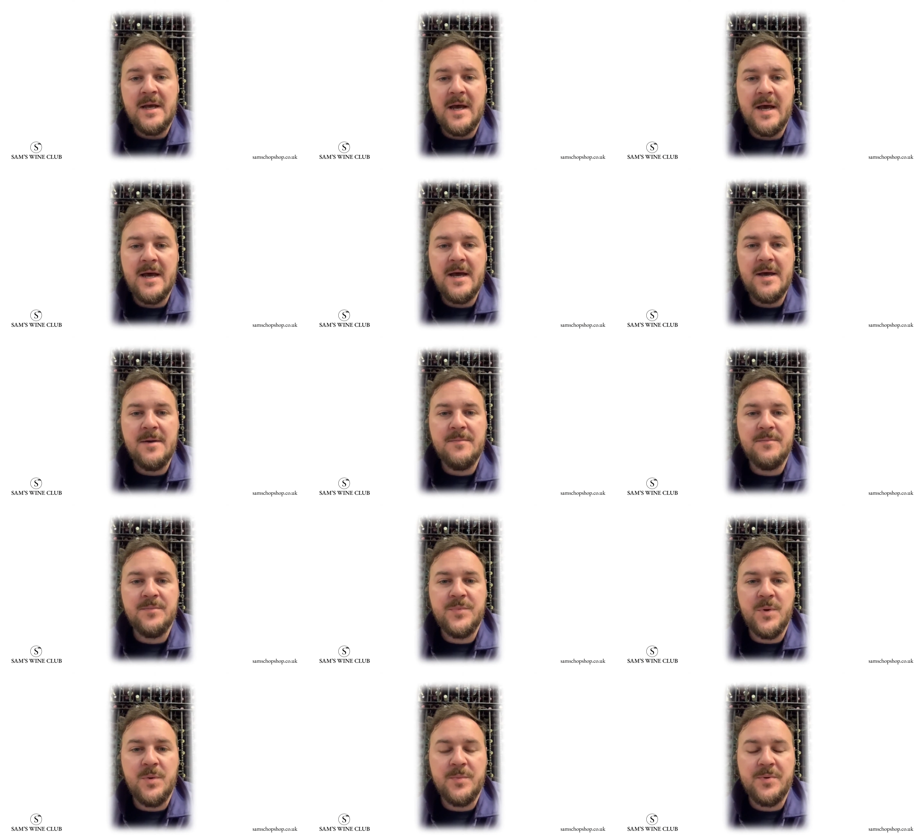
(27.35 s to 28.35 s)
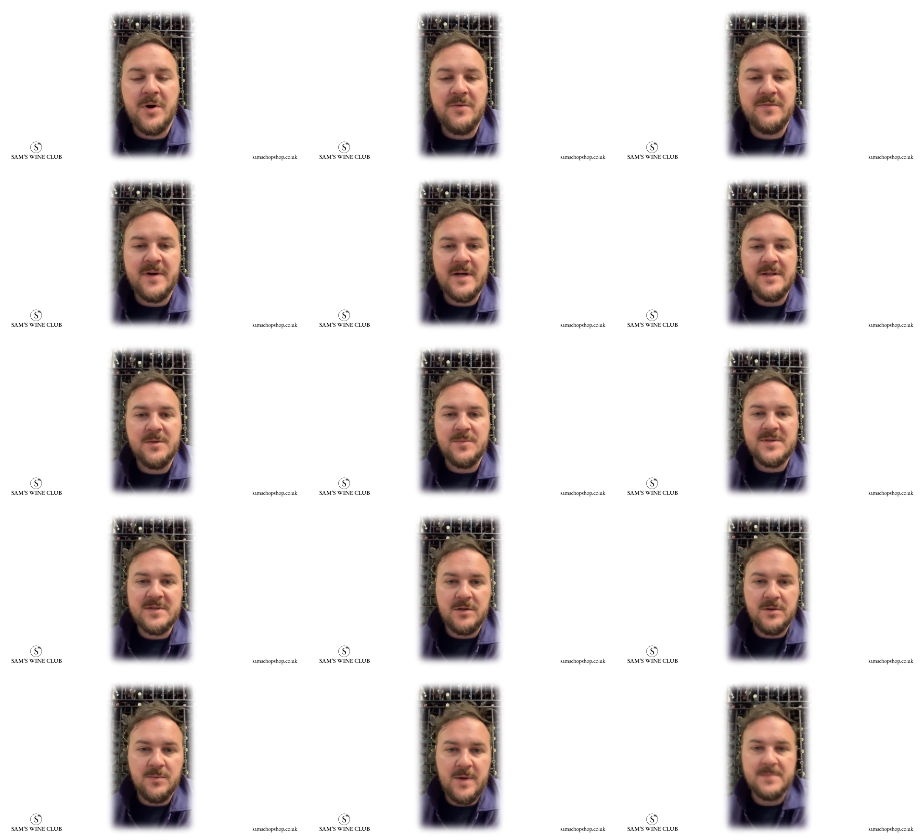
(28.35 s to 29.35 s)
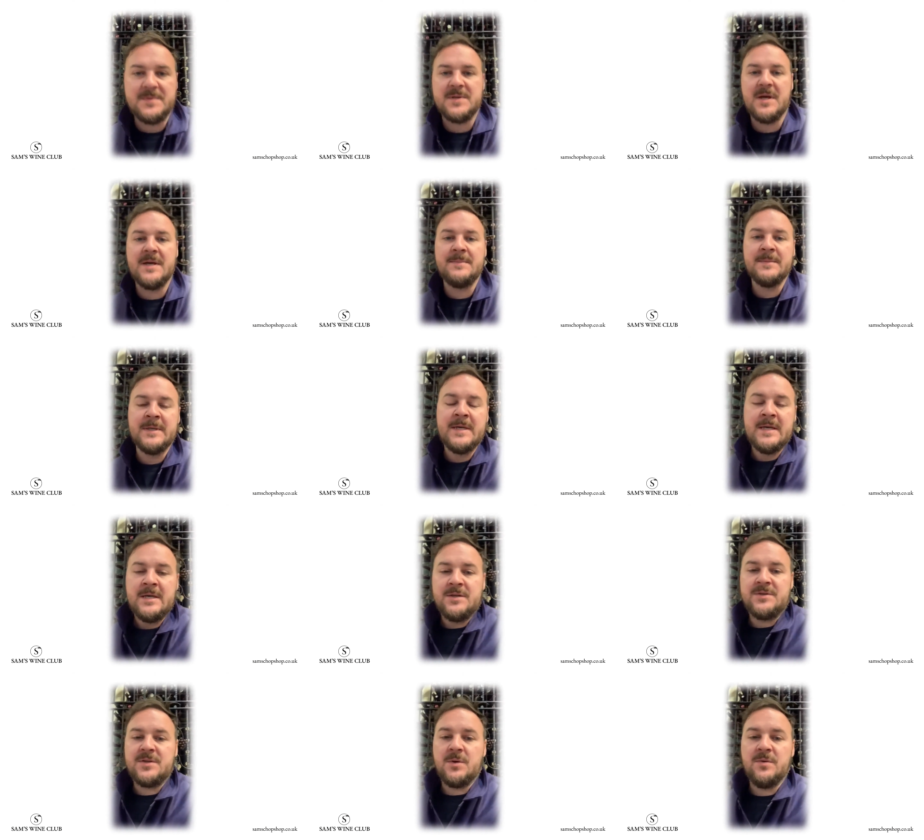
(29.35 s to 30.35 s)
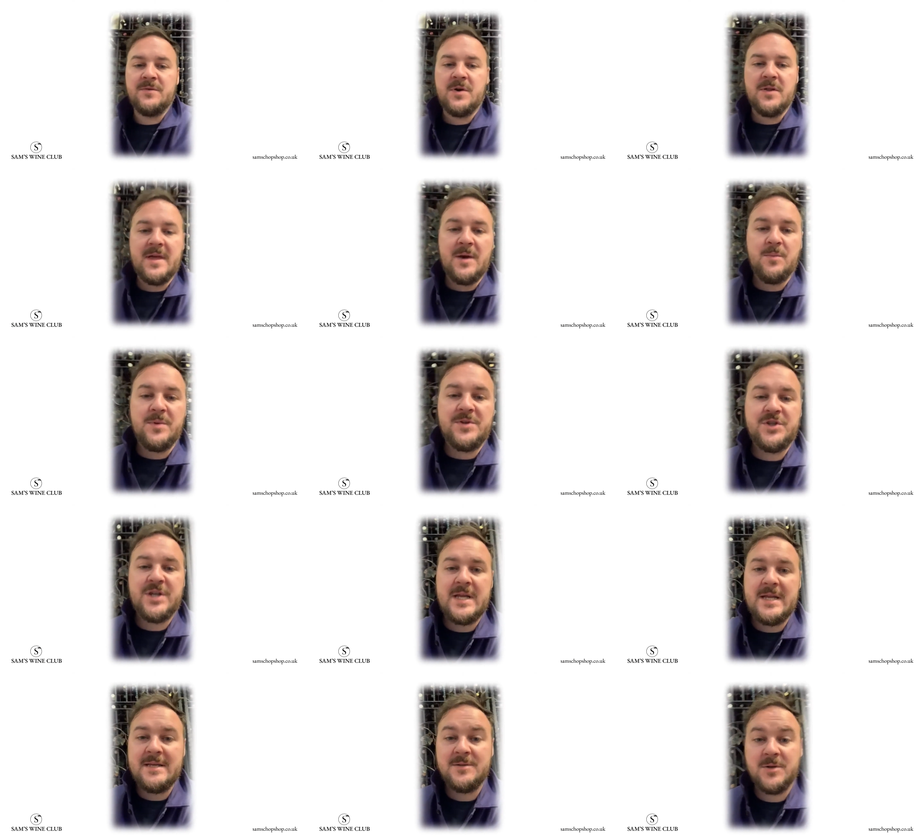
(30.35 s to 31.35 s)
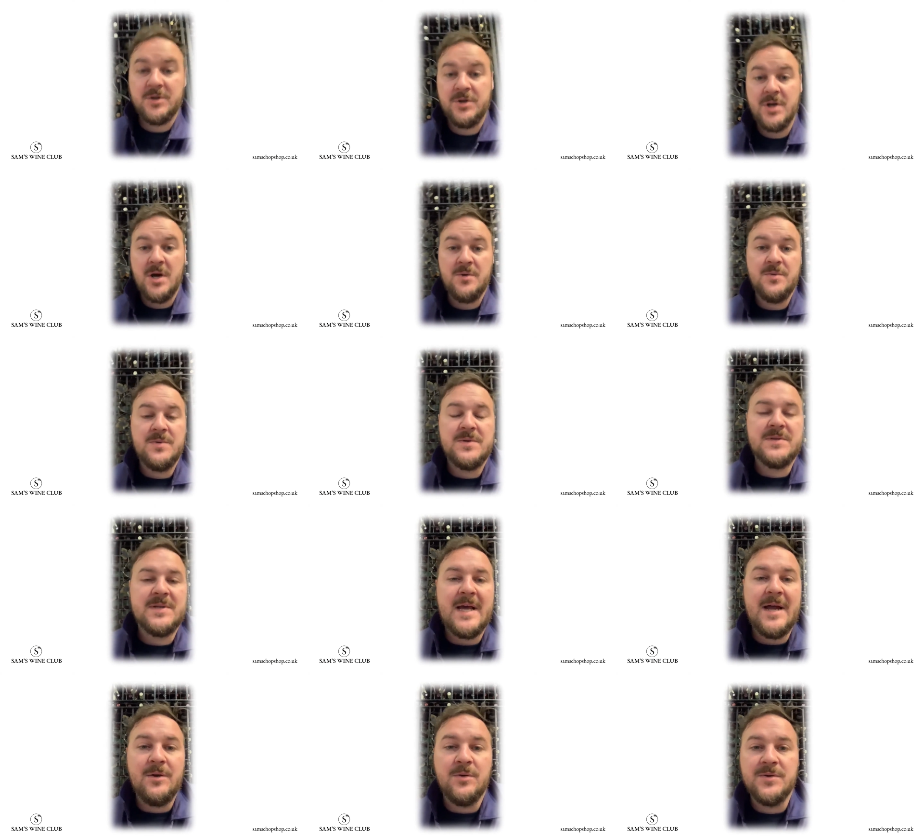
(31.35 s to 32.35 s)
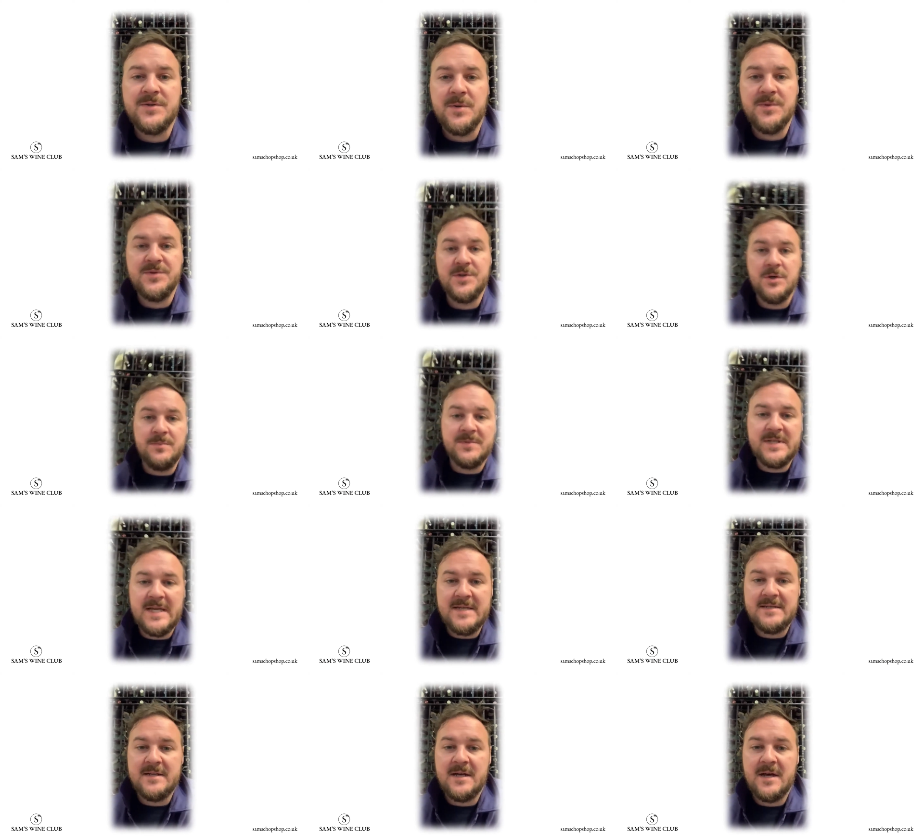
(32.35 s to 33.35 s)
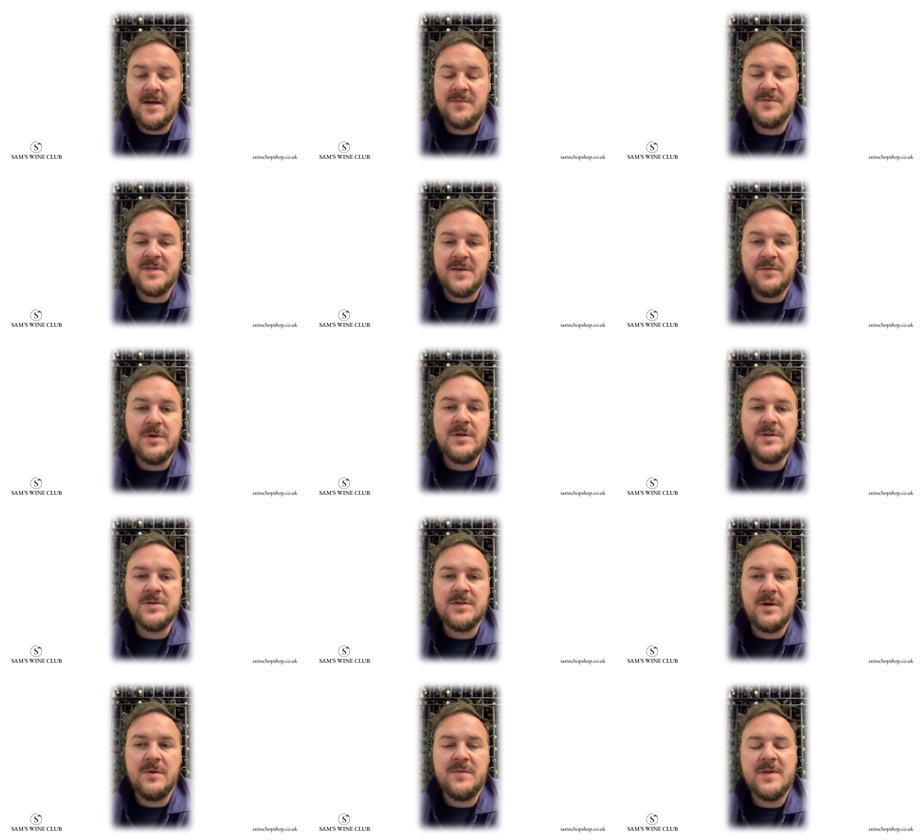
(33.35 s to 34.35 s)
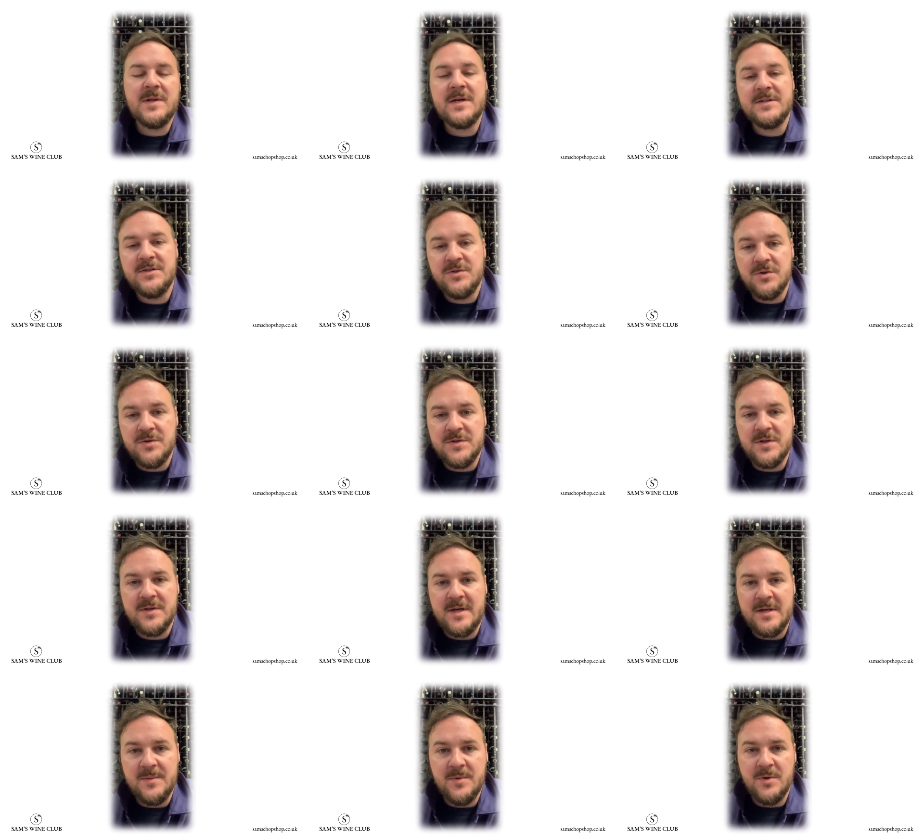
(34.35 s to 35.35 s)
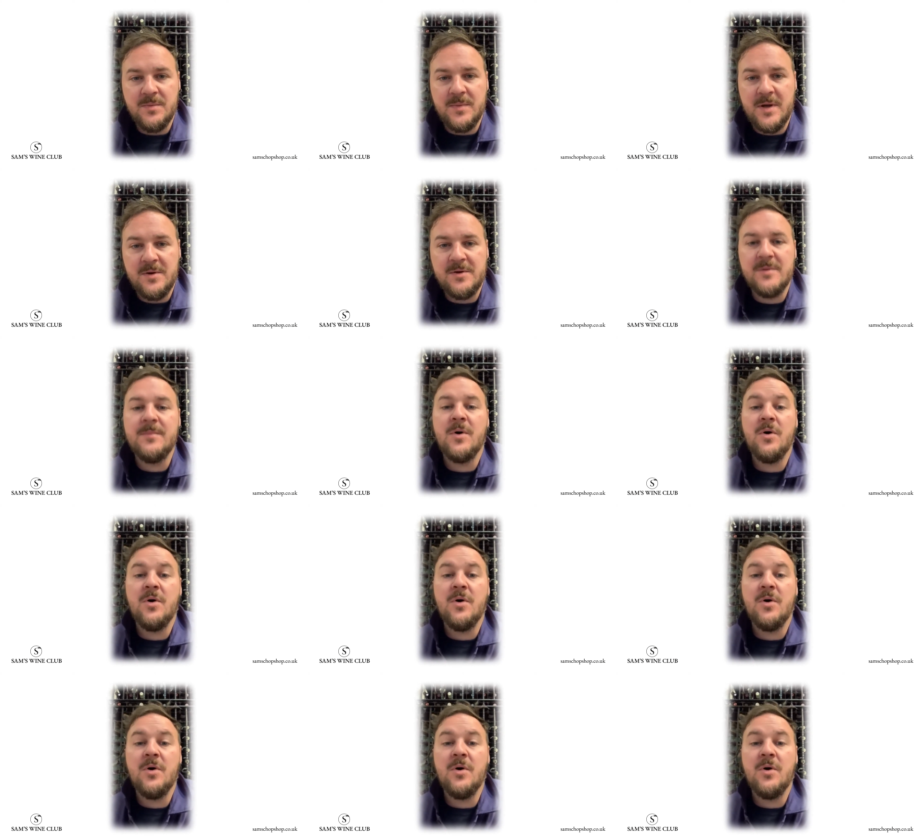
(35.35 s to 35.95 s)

That we're profiling that we sell on the website. So we've got that with cheese, we've got notes, and also a Zoom tasting at 7:30. So if you'd like to join us on that, you're more than welcome.